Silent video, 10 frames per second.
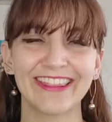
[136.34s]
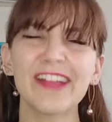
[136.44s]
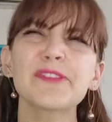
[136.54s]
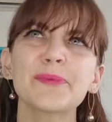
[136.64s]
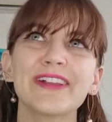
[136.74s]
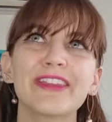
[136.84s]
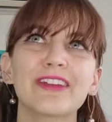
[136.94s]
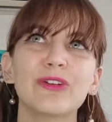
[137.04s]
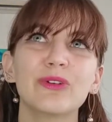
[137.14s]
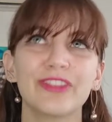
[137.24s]
That's one of the
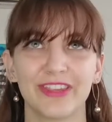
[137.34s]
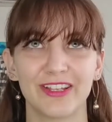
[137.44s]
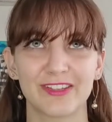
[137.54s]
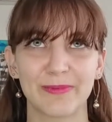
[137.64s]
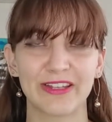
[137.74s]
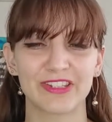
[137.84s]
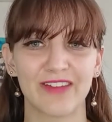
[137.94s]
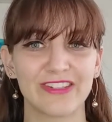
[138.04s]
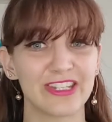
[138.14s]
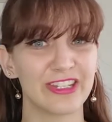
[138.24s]
good things about
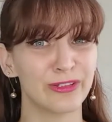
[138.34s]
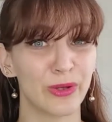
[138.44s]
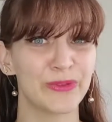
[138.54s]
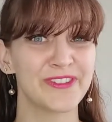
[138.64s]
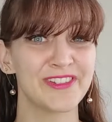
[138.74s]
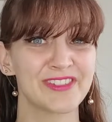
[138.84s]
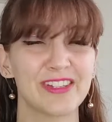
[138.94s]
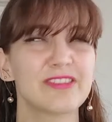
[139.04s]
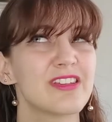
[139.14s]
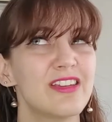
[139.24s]
diverticulosis is